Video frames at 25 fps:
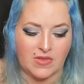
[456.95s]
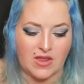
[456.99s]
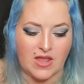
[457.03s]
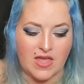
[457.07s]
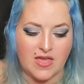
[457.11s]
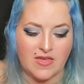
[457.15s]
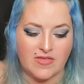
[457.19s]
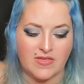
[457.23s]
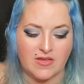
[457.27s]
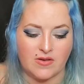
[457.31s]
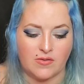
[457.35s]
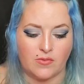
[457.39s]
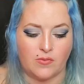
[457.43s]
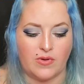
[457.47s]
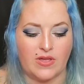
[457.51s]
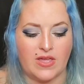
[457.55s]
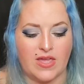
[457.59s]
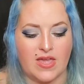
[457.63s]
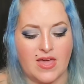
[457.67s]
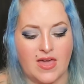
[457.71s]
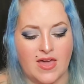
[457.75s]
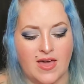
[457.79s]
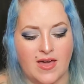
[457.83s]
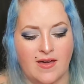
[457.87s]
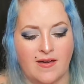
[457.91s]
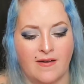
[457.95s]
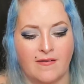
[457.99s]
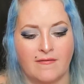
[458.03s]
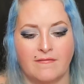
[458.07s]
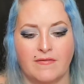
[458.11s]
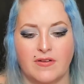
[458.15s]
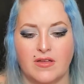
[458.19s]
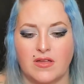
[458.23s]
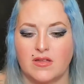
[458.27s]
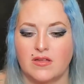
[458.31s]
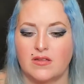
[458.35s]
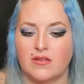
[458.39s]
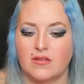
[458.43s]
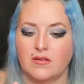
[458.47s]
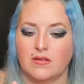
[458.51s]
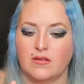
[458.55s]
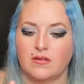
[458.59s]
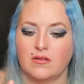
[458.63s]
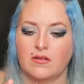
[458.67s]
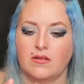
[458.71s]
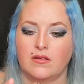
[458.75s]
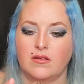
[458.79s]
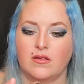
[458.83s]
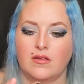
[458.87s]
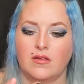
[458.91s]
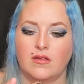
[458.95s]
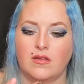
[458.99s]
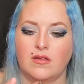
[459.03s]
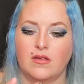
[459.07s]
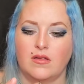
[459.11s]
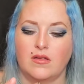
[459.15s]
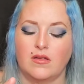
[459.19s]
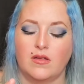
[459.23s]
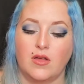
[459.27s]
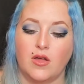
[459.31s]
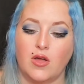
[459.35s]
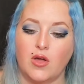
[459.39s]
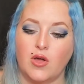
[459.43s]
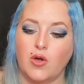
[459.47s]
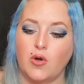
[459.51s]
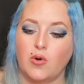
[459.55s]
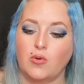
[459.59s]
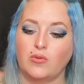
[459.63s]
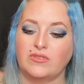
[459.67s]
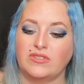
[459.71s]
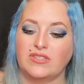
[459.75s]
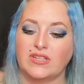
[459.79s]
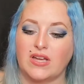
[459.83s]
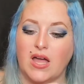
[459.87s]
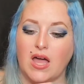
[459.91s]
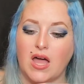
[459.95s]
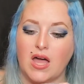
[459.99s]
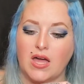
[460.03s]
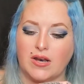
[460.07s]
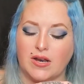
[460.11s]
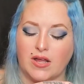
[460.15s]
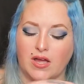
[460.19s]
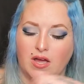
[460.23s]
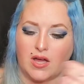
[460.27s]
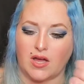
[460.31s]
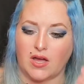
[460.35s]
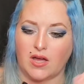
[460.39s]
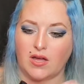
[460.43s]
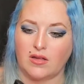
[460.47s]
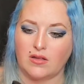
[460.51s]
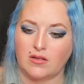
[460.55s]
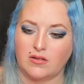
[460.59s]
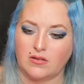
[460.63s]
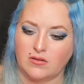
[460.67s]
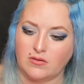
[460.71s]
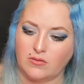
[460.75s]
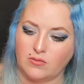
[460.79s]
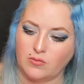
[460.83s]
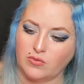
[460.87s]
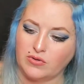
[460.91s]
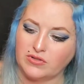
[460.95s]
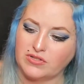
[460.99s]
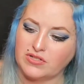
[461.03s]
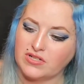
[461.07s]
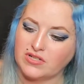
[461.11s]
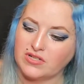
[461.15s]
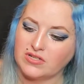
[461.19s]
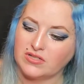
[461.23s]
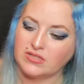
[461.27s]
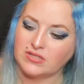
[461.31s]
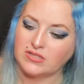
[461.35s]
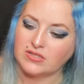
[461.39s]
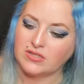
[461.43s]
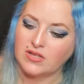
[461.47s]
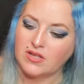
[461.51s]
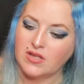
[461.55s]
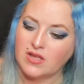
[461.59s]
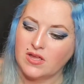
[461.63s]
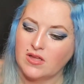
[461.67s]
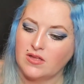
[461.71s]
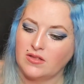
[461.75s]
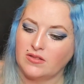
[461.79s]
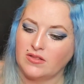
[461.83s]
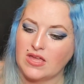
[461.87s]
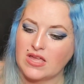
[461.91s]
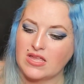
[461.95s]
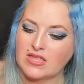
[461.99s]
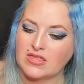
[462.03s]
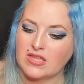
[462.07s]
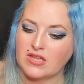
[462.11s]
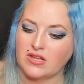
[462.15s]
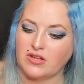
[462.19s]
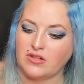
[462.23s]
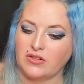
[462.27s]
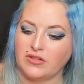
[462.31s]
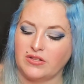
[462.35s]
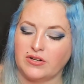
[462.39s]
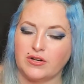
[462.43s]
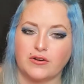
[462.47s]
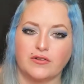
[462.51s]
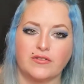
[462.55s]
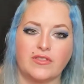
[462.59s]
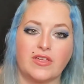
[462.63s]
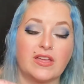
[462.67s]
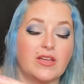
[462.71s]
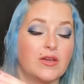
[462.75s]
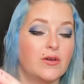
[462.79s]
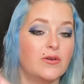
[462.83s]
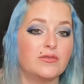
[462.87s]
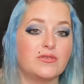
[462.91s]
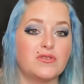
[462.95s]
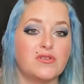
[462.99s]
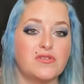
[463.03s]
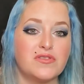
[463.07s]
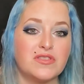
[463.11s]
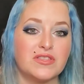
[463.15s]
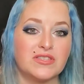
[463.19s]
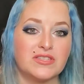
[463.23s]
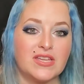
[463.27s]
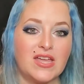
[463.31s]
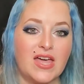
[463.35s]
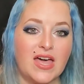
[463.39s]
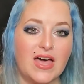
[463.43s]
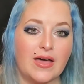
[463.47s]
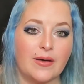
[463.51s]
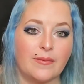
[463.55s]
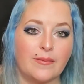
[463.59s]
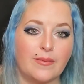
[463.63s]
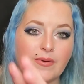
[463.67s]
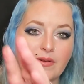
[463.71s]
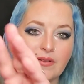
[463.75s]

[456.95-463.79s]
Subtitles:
And then we have Odana, which is like the glitter that goes on the top.